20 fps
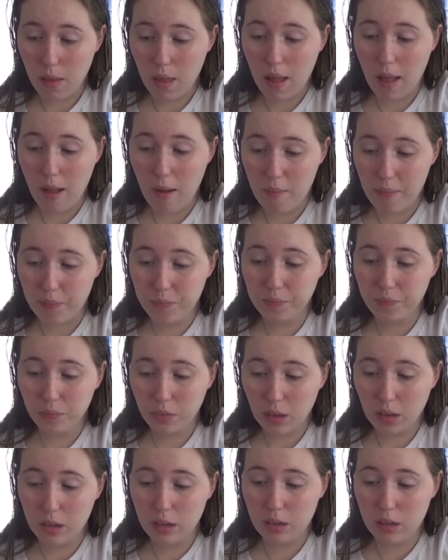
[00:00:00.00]
and
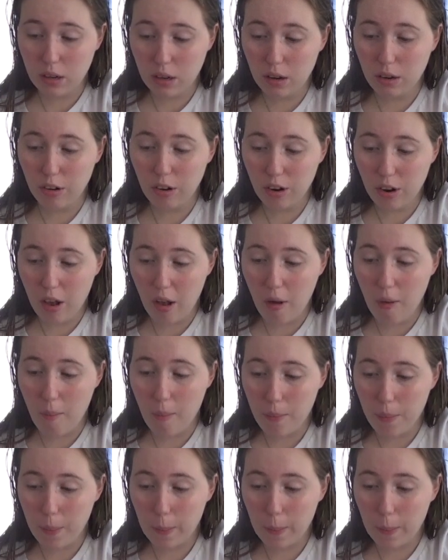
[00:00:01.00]
did, you know,